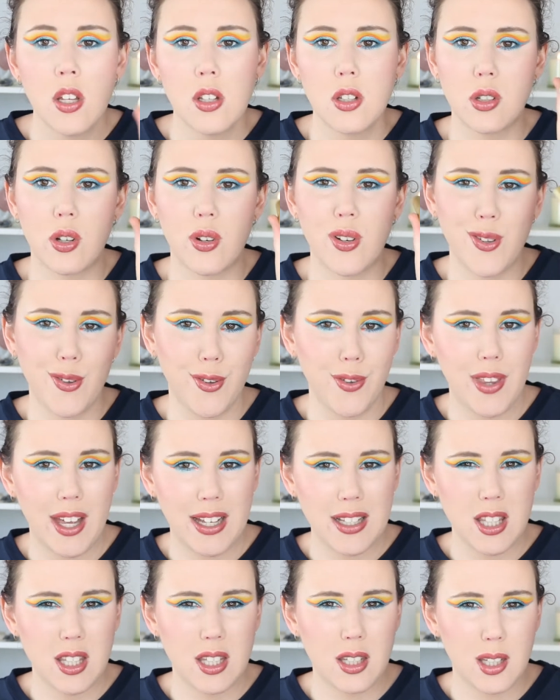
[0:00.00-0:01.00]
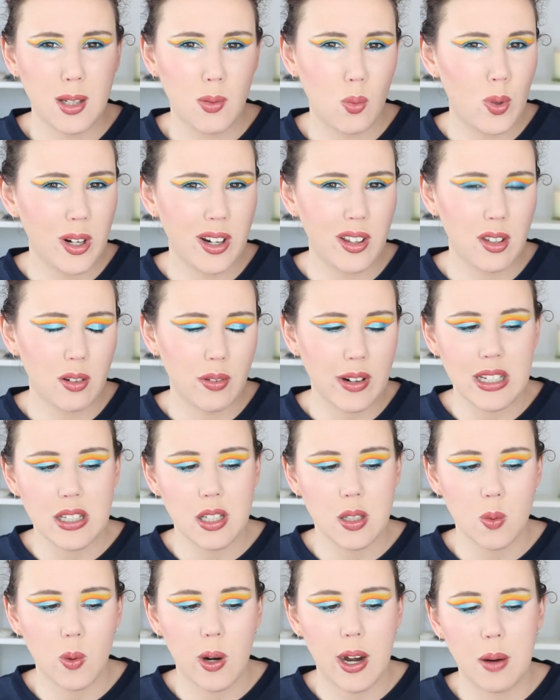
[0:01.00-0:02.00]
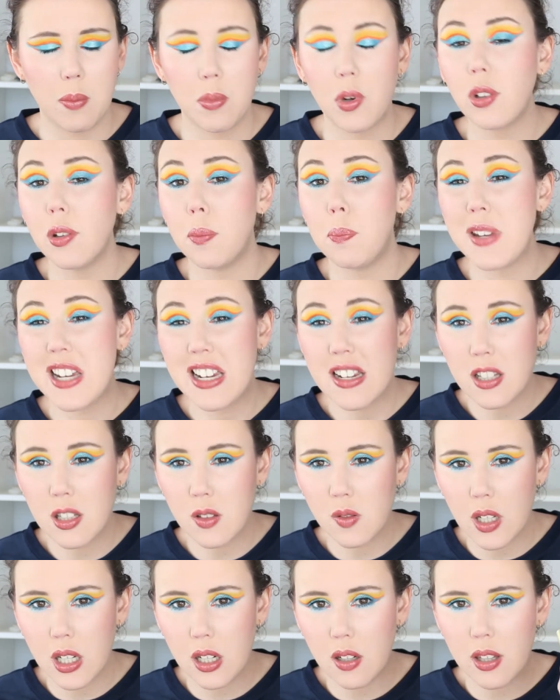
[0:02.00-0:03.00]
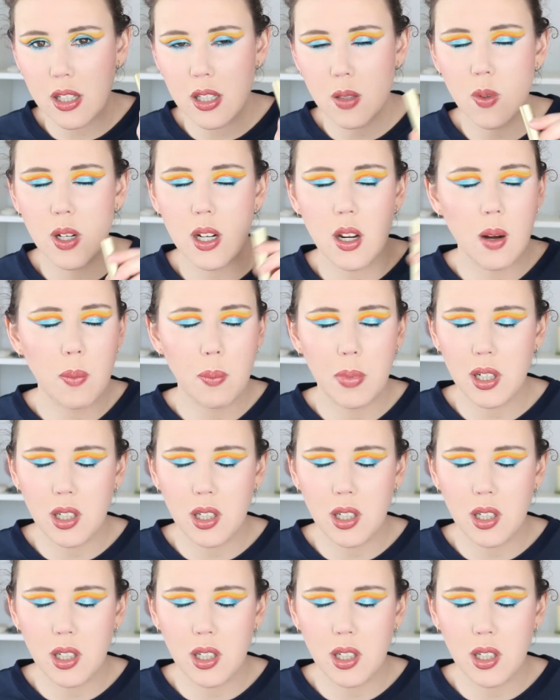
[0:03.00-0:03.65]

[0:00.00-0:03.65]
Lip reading: So that's one of the reasons why I'm not the biggest fan of this one,